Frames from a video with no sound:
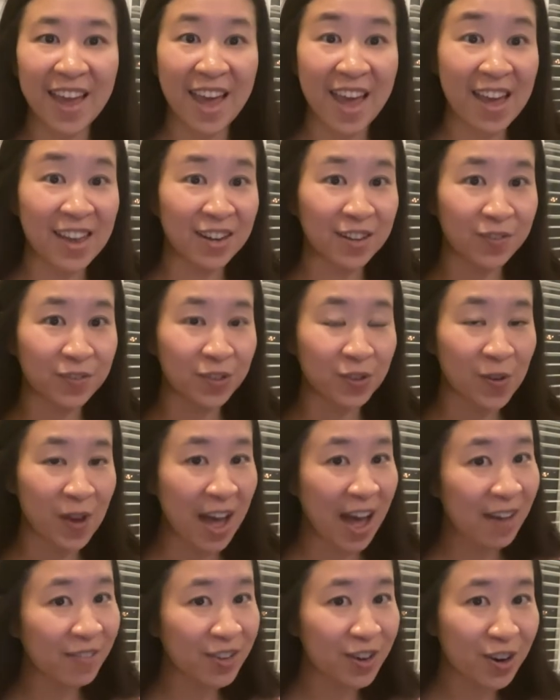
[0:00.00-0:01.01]
And if you
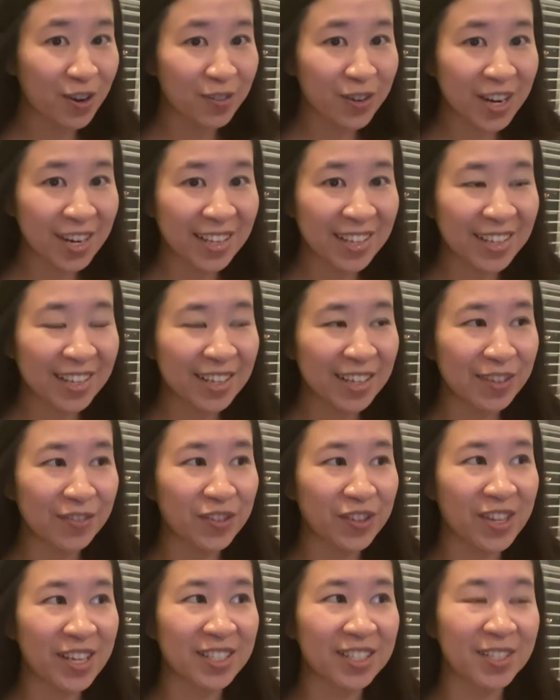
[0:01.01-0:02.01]
haven't already, if
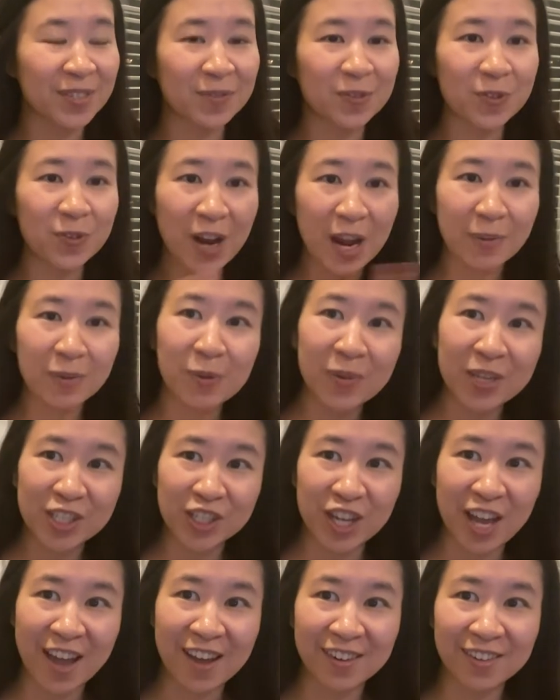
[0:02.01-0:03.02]
you can subscribe to my
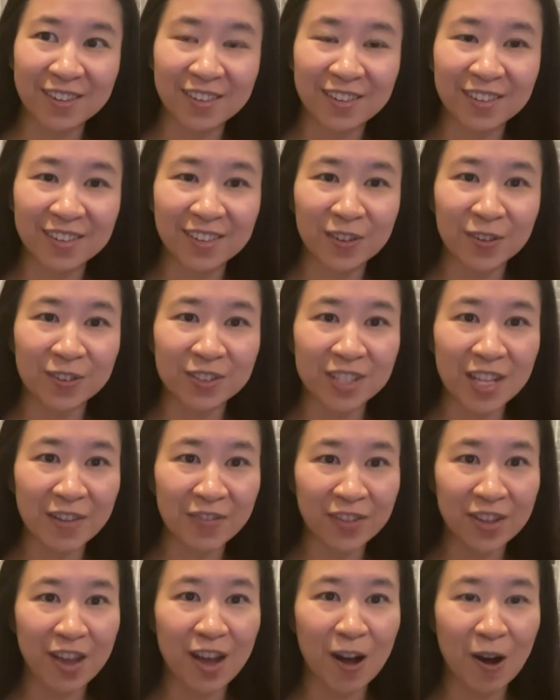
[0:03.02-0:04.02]
channel, it will
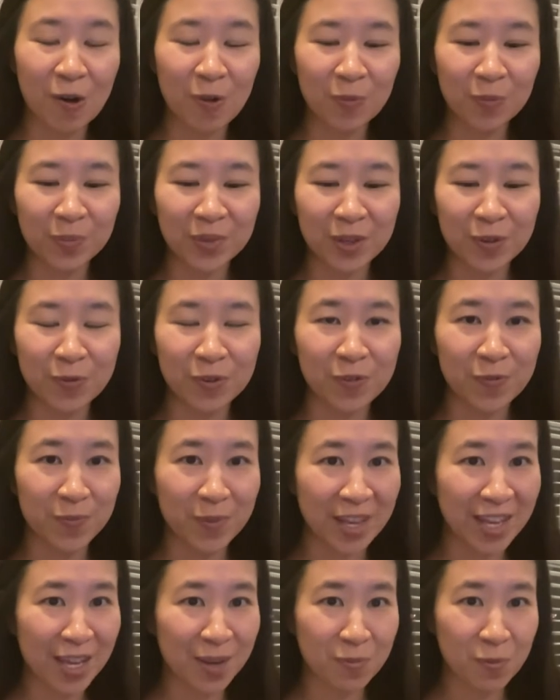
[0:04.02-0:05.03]
definitely help me with
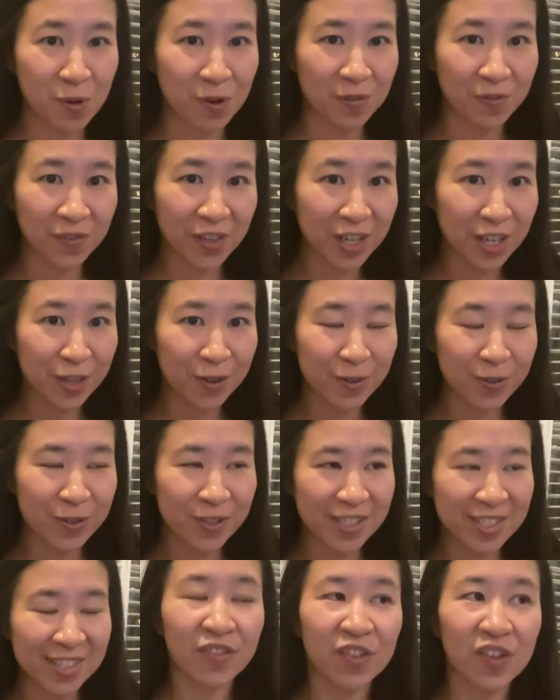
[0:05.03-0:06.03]
making more
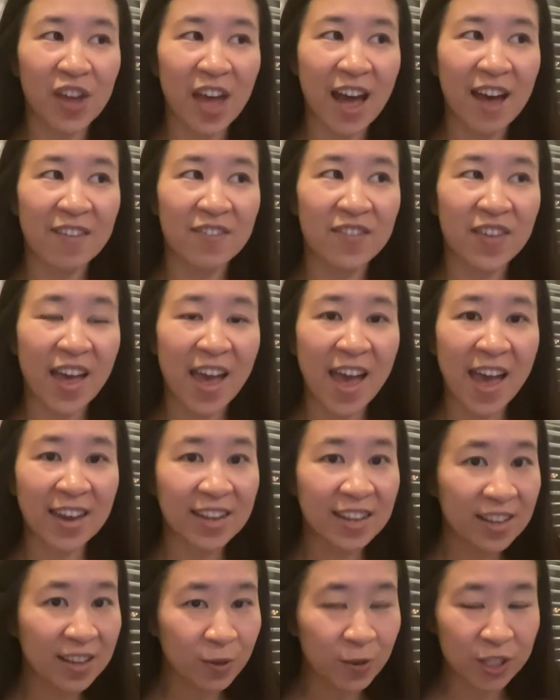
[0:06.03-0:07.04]
videos. If you have
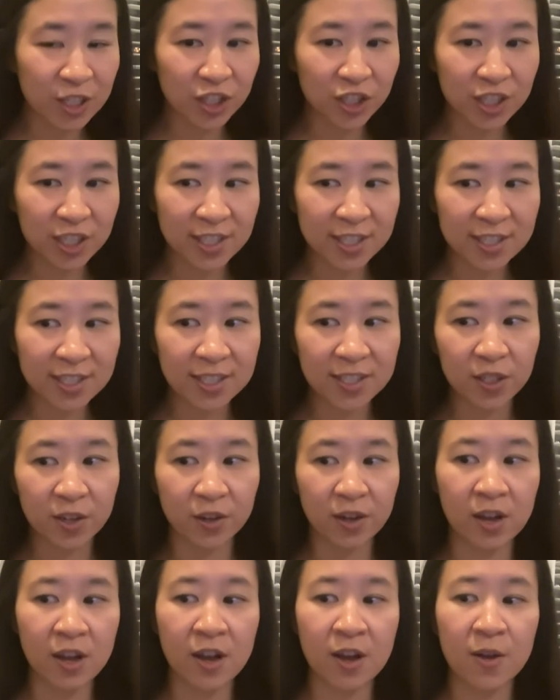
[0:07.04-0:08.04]
any questions
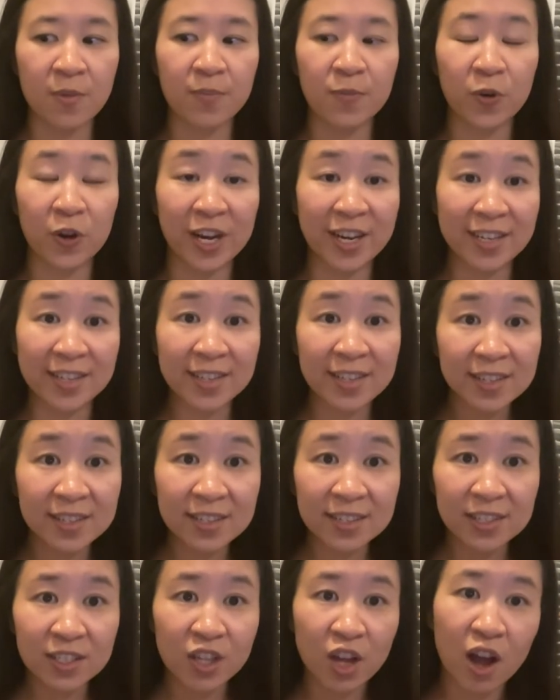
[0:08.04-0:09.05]
um, or
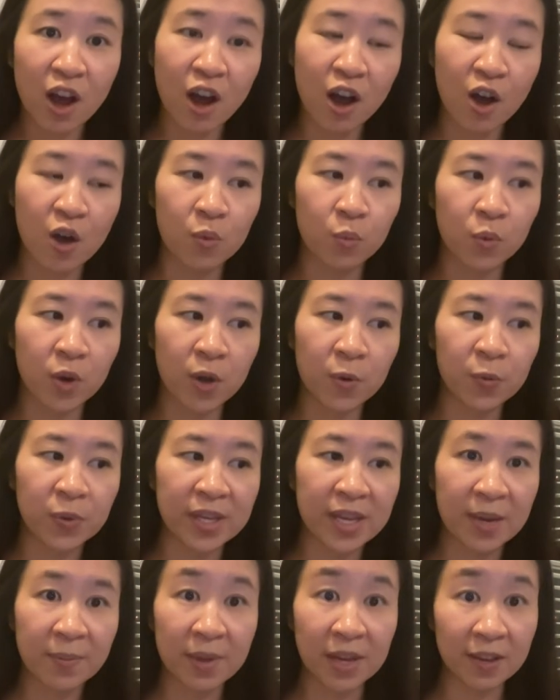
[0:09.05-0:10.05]
ideas on what we
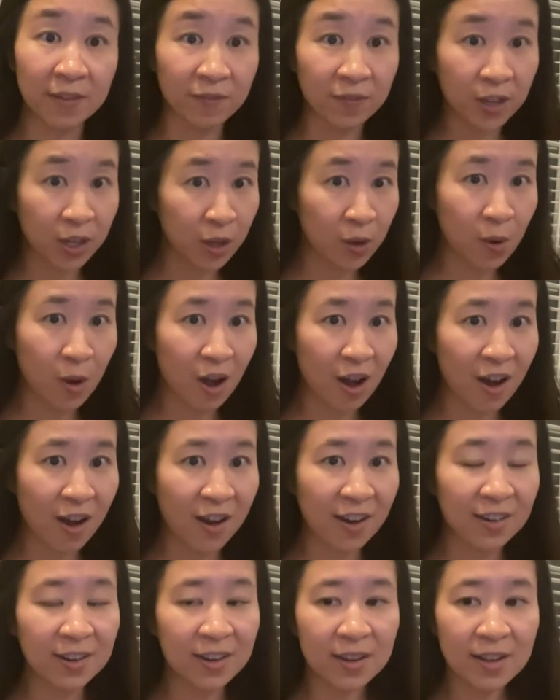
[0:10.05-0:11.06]
can make a video
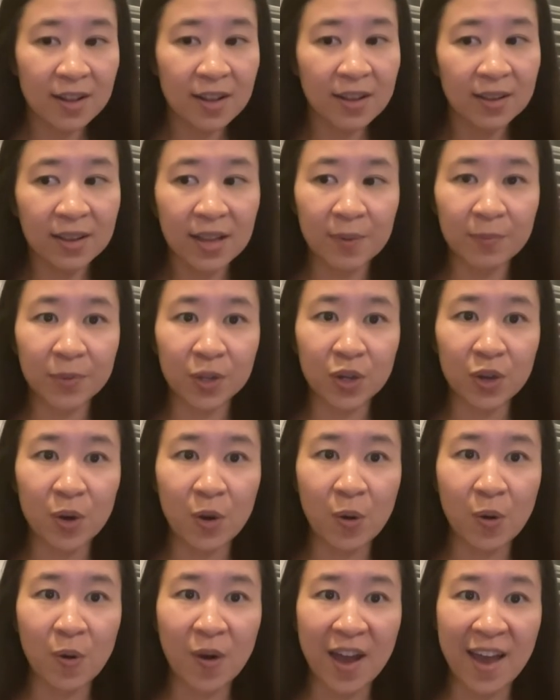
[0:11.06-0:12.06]
on, let me
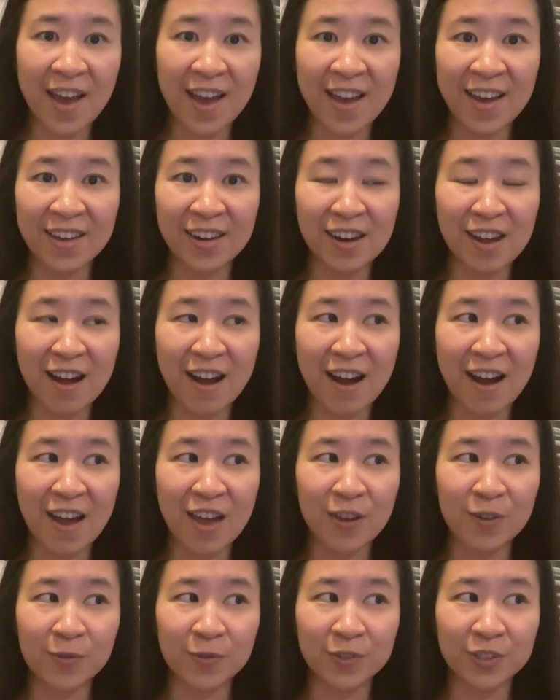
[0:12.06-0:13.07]
know and
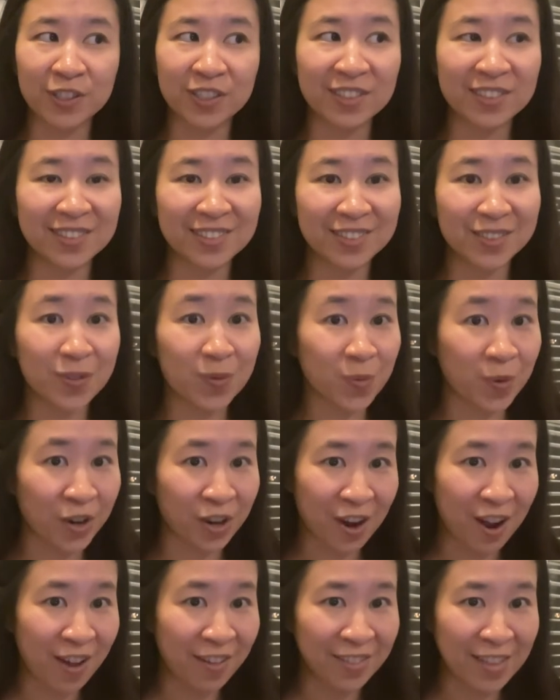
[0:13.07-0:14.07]
I will
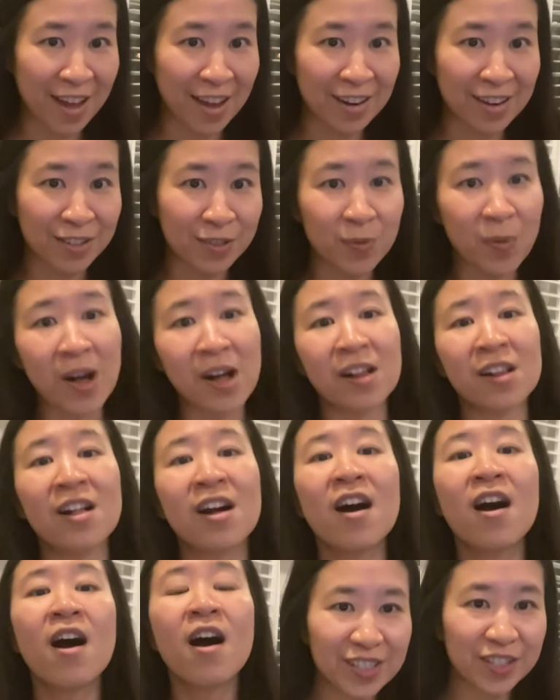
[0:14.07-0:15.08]
work on that as well.
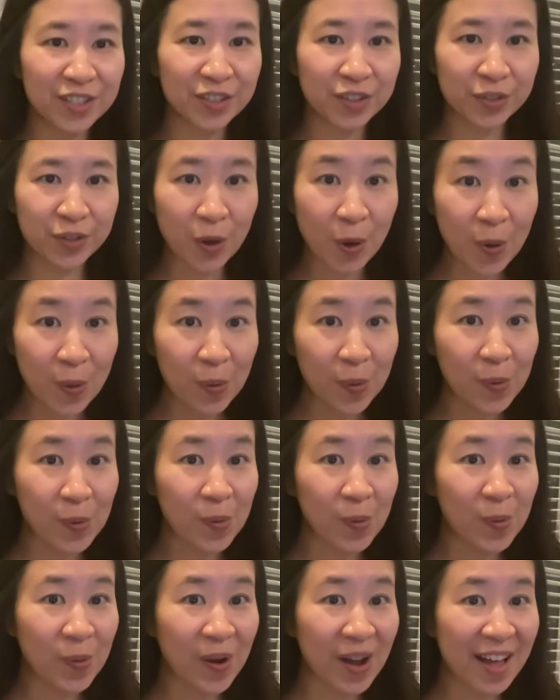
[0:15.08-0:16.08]

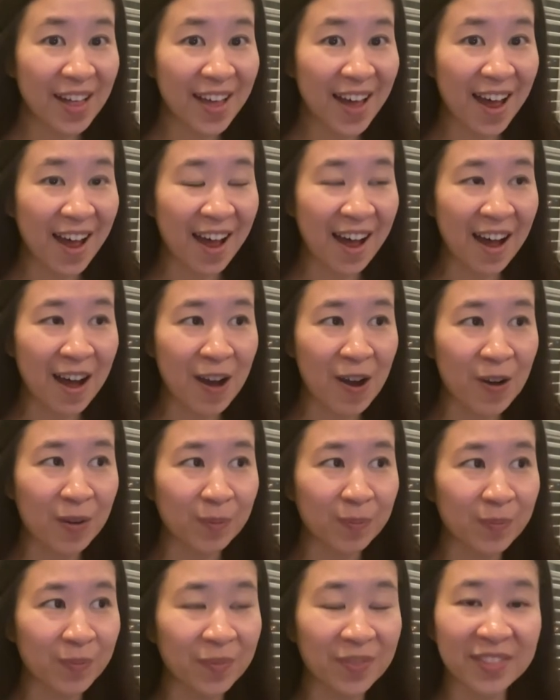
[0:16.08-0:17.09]
So
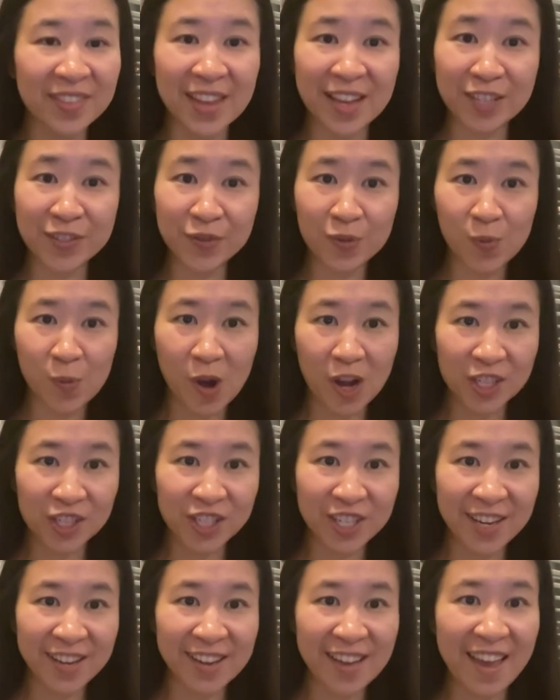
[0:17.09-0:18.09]
um, thanks for
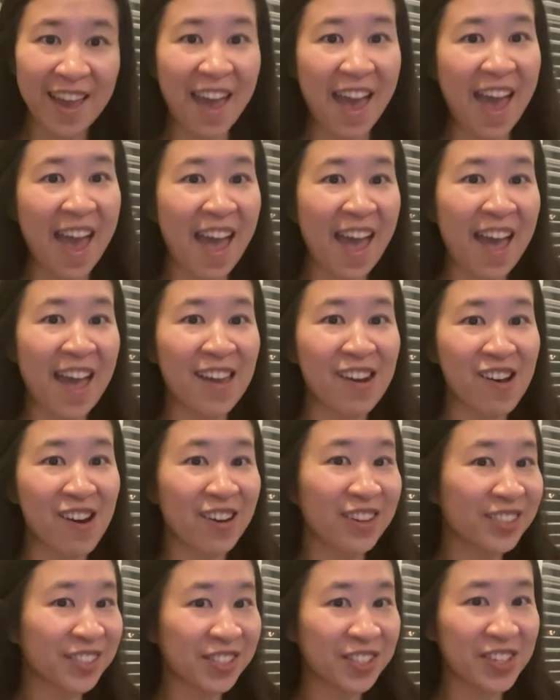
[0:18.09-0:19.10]
watching and
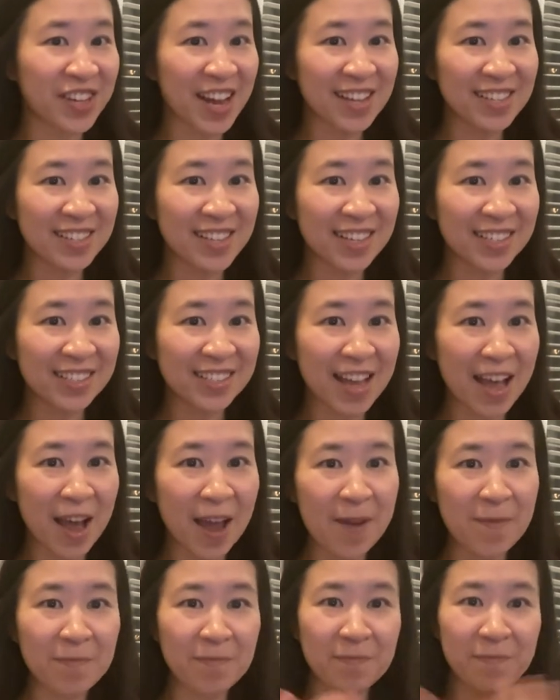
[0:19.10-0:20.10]
I'll see you guys next
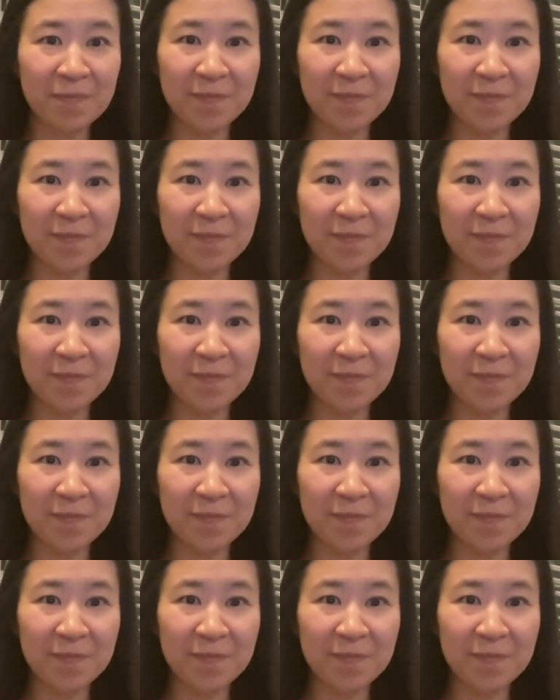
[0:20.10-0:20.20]
time.